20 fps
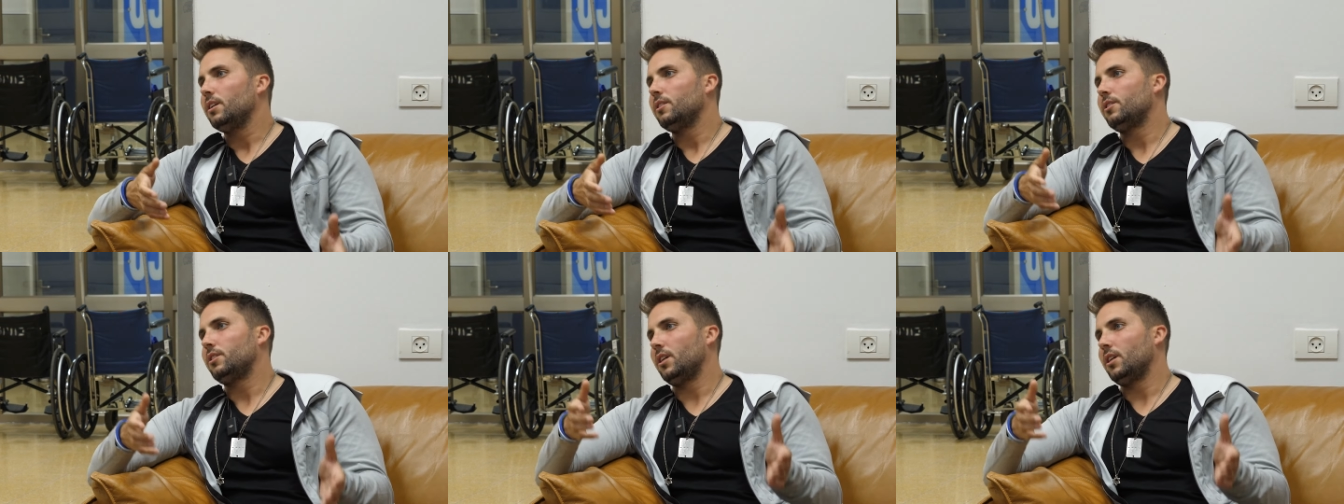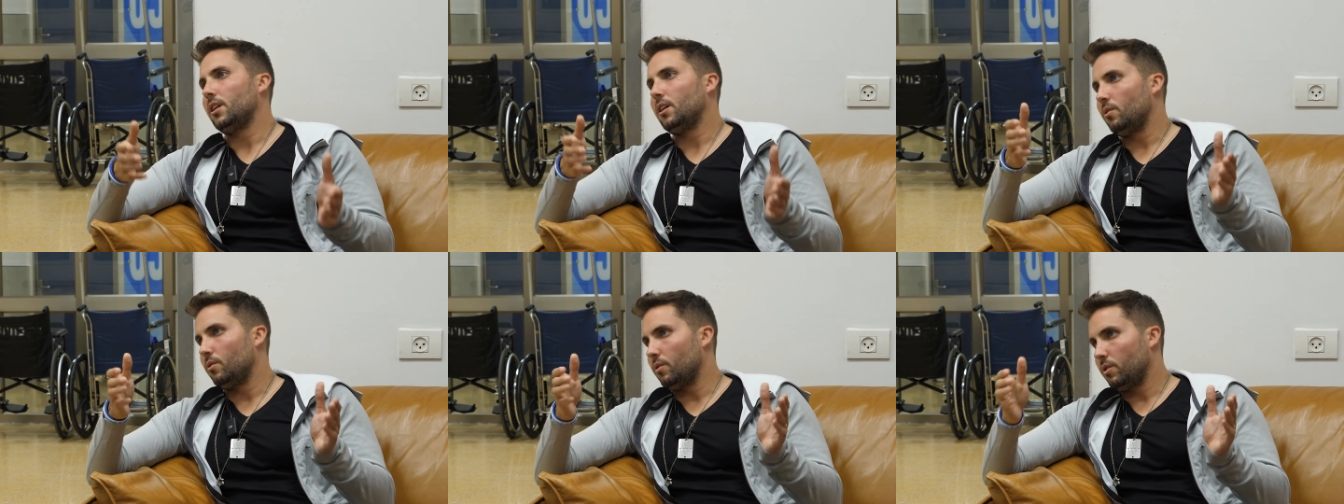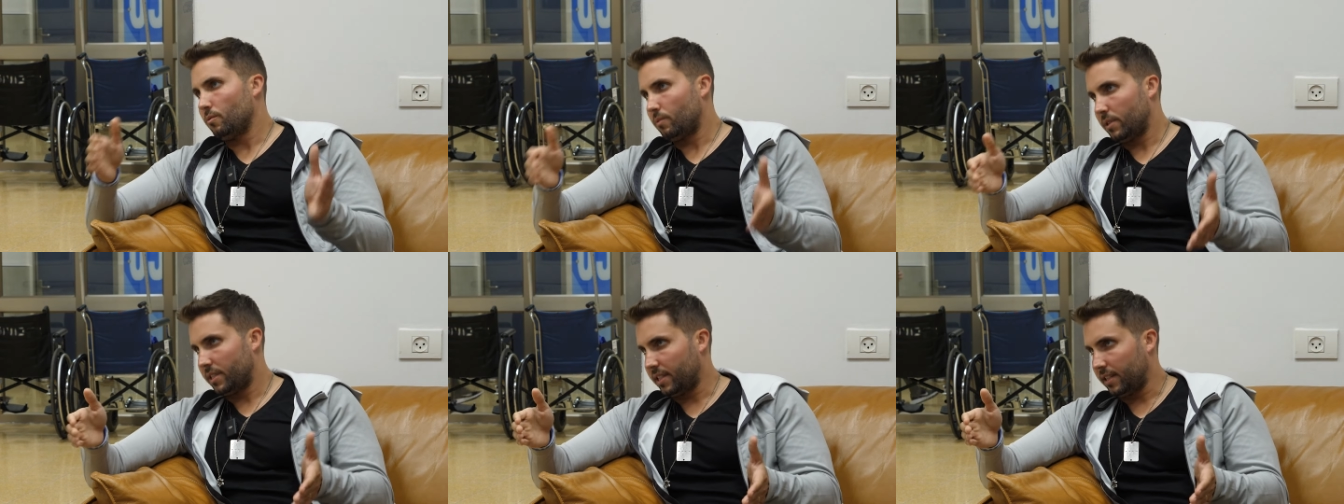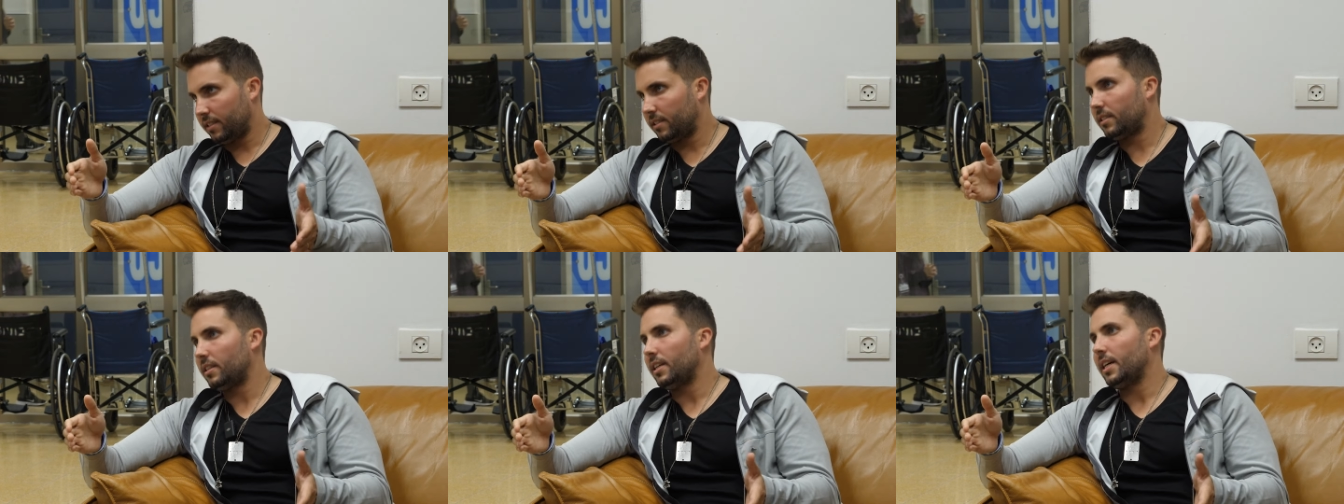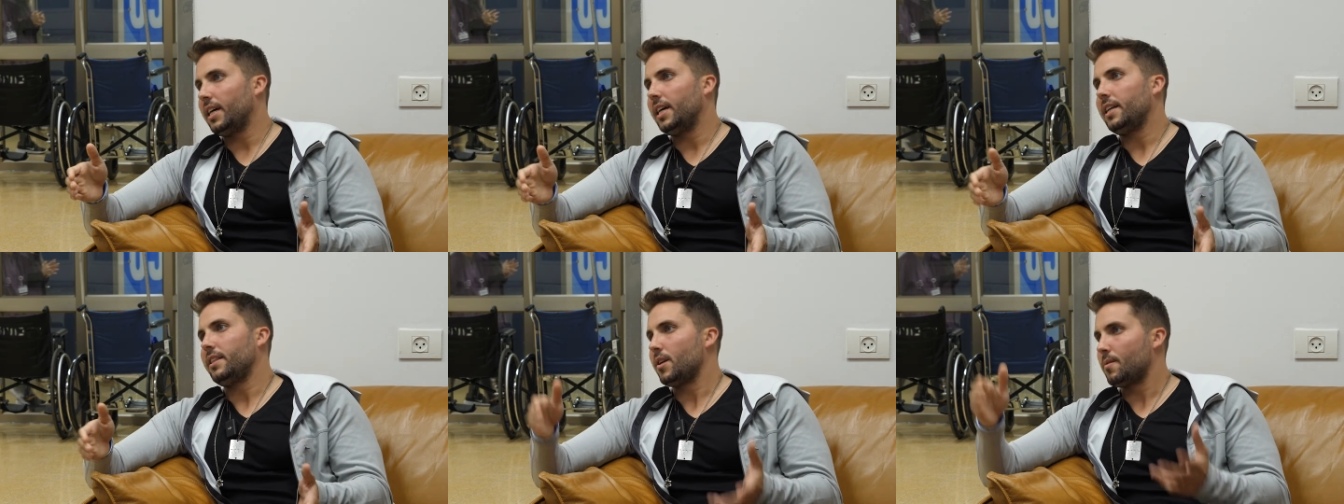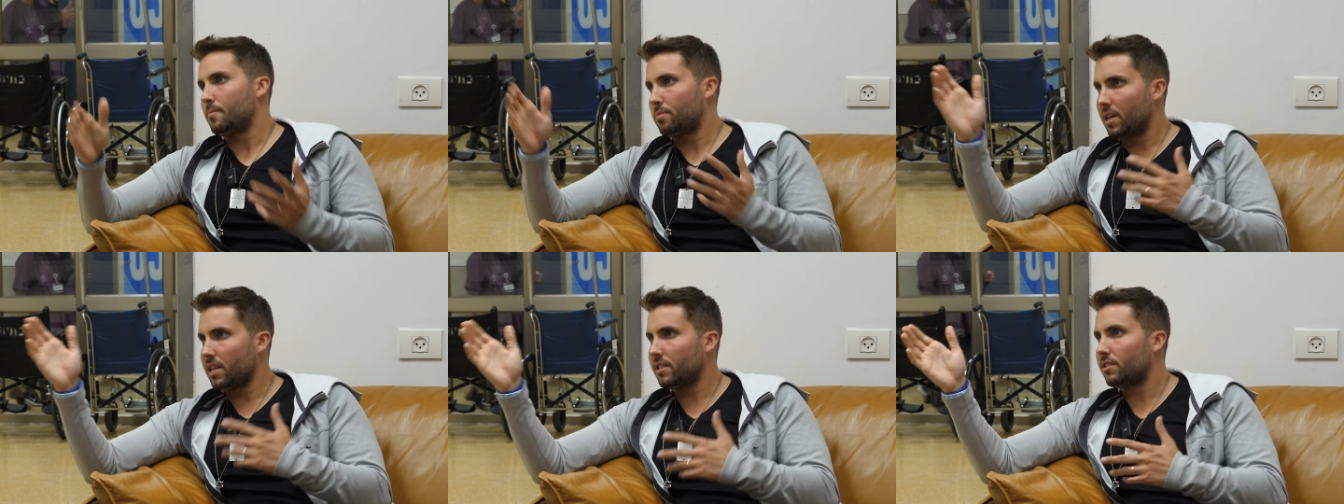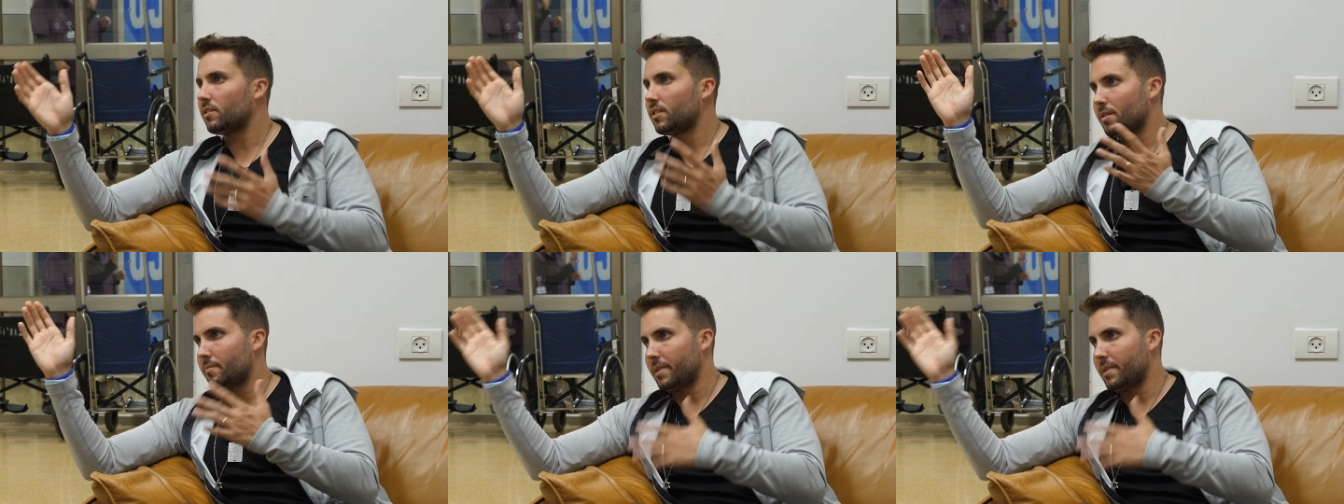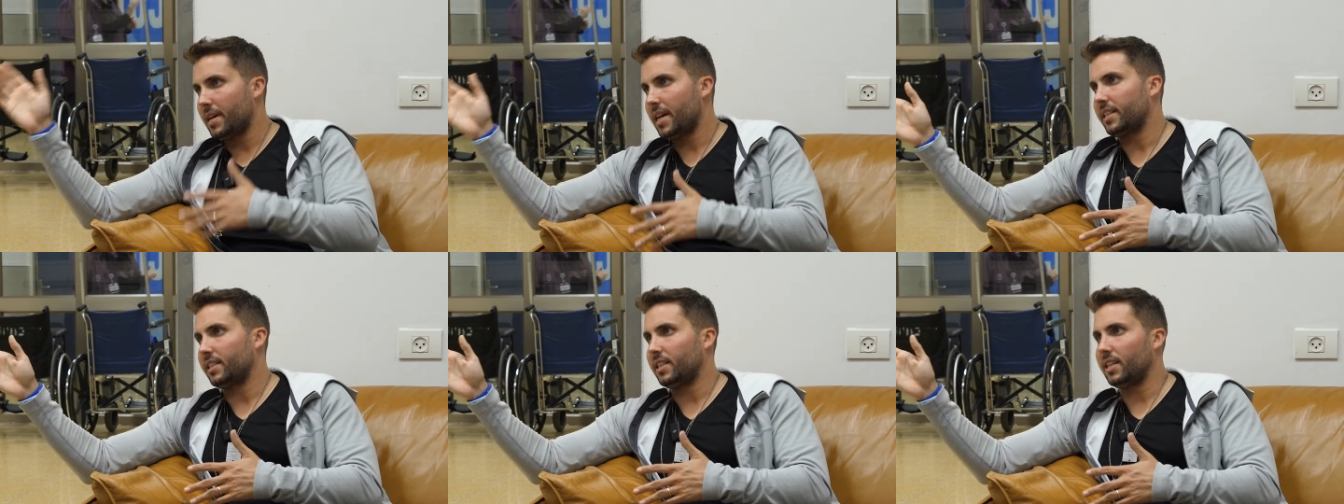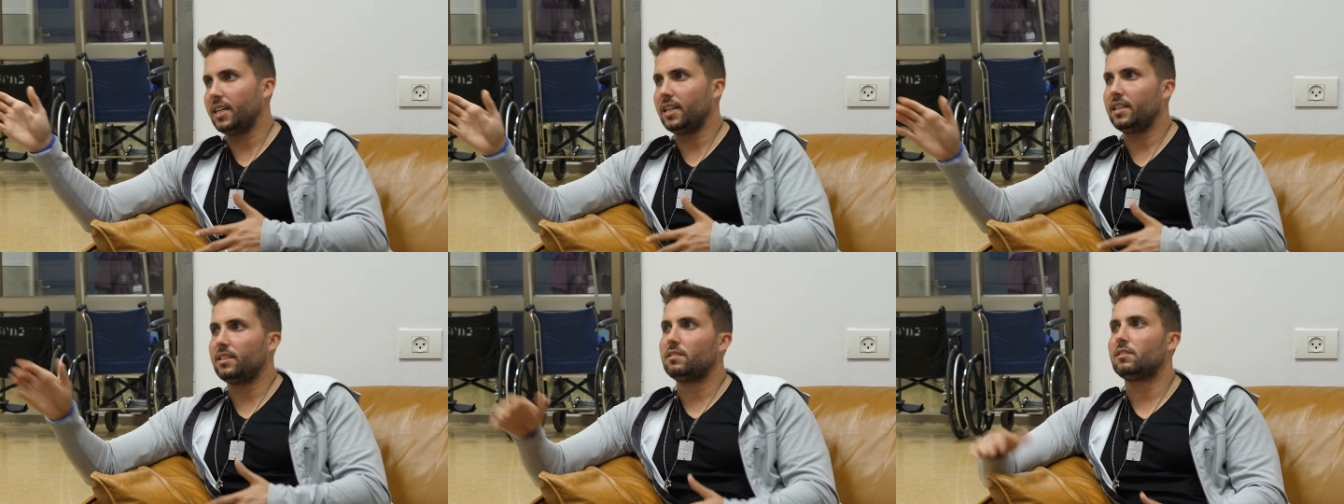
so resist. And the oppressor is the bad guy.